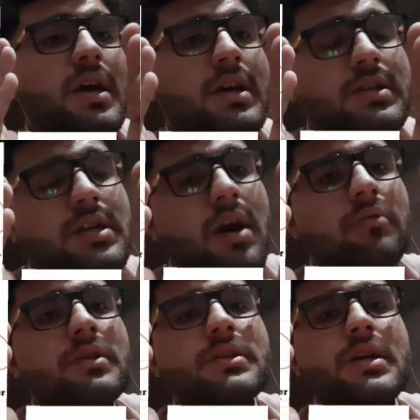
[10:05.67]
country
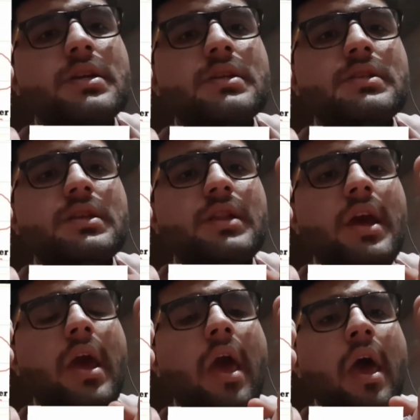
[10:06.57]
have the tendency
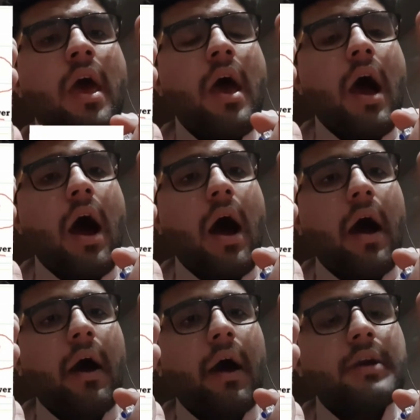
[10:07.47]
they
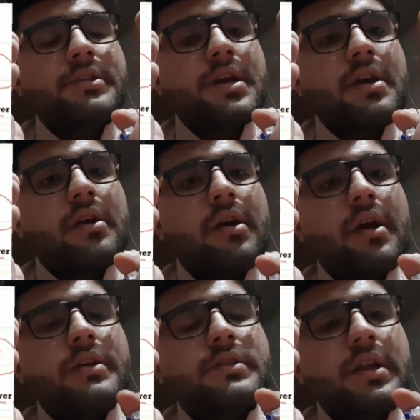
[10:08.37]
attack
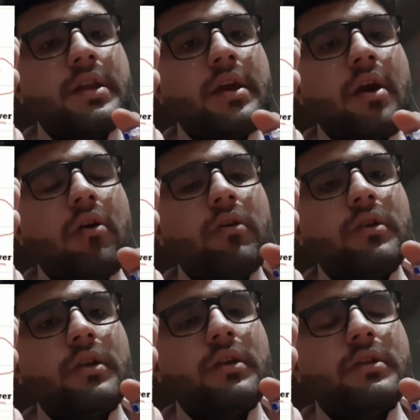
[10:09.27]
easily
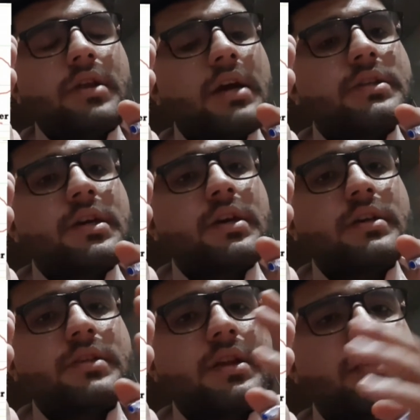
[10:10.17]
on
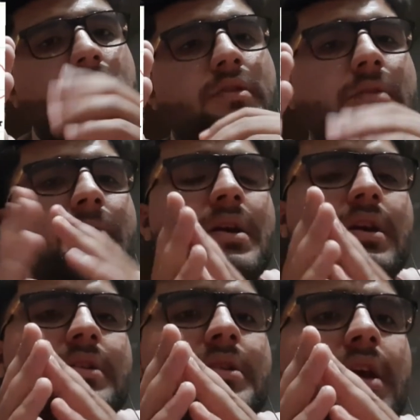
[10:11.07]
the B
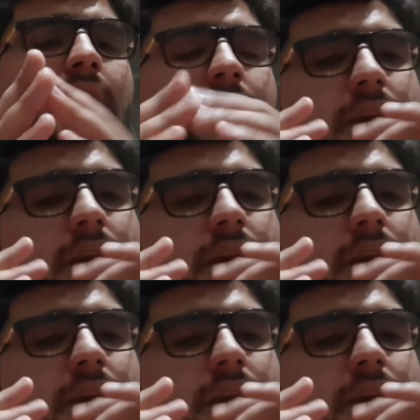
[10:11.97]
country and